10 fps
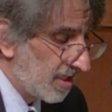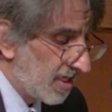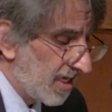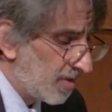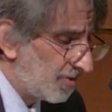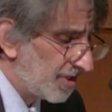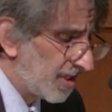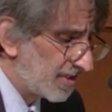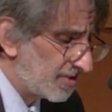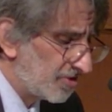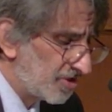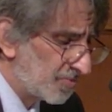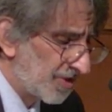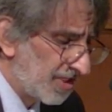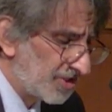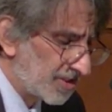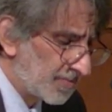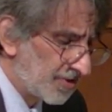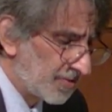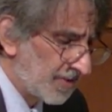How would the Constitution's project
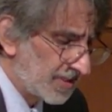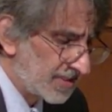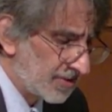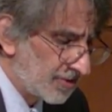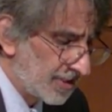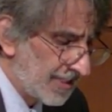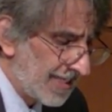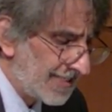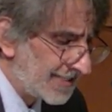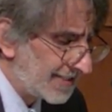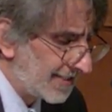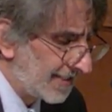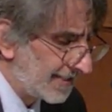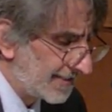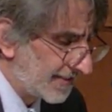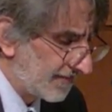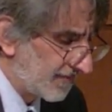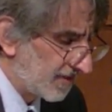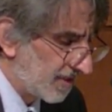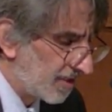appear to posterity in
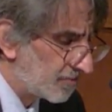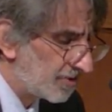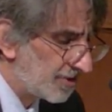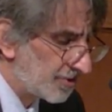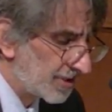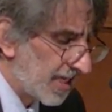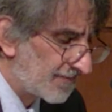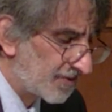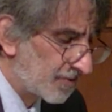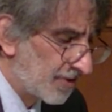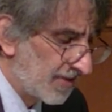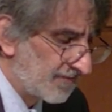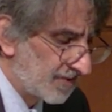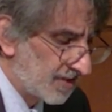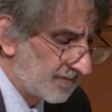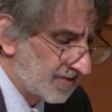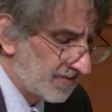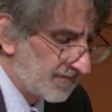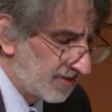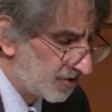1887, 100 years after the Grand Philadelphia
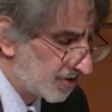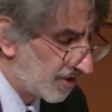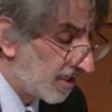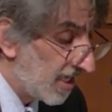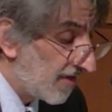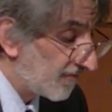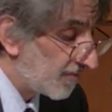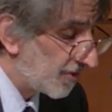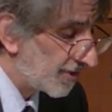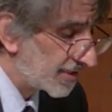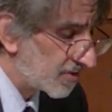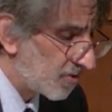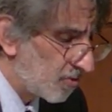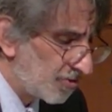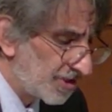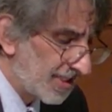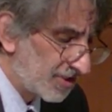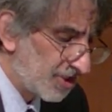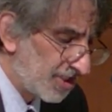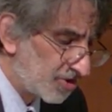Convention, if America as a whole did not
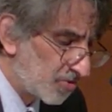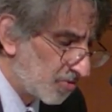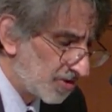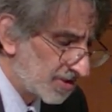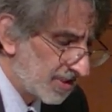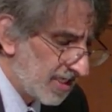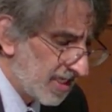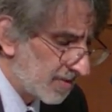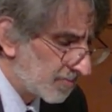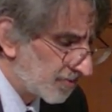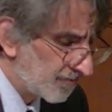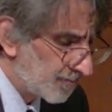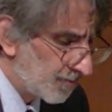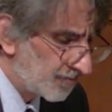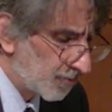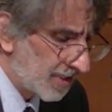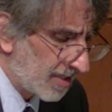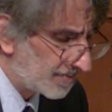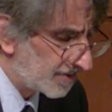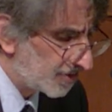change course and move, move toward
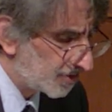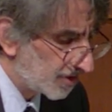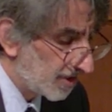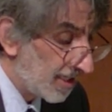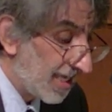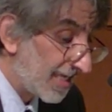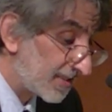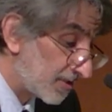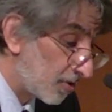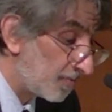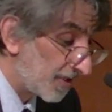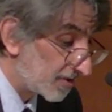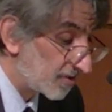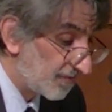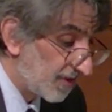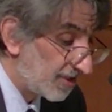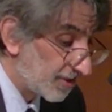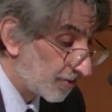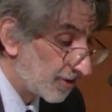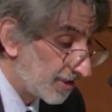abolition, as its own Pennsylvania had
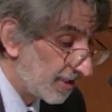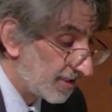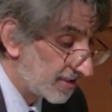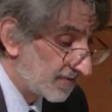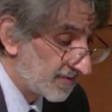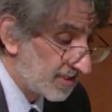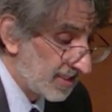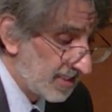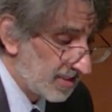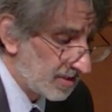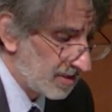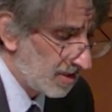already done in 1780,